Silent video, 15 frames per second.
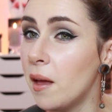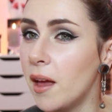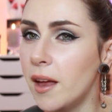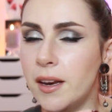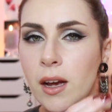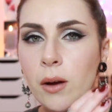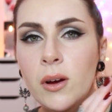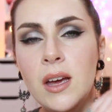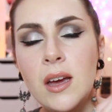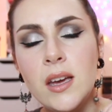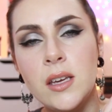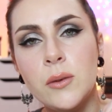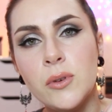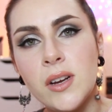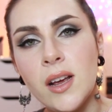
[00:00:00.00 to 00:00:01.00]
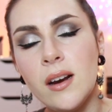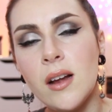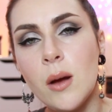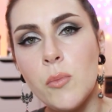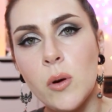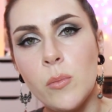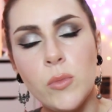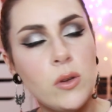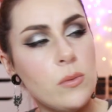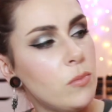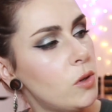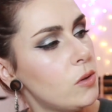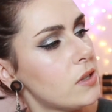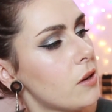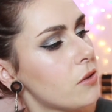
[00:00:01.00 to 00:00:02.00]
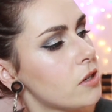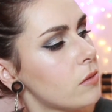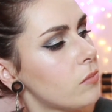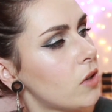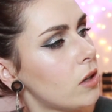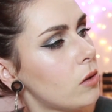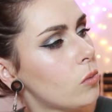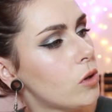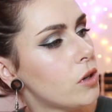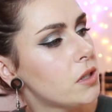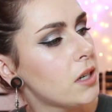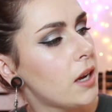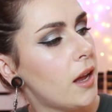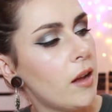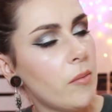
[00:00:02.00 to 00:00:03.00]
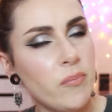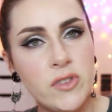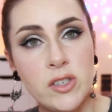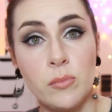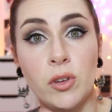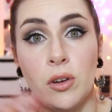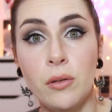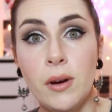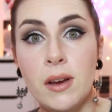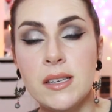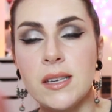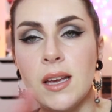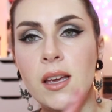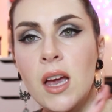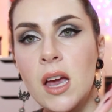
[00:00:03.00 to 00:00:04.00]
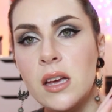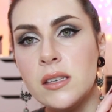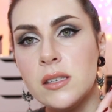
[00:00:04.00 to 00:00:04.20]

Anyhow, you would get a lot more use out of them than you would um, something crazy.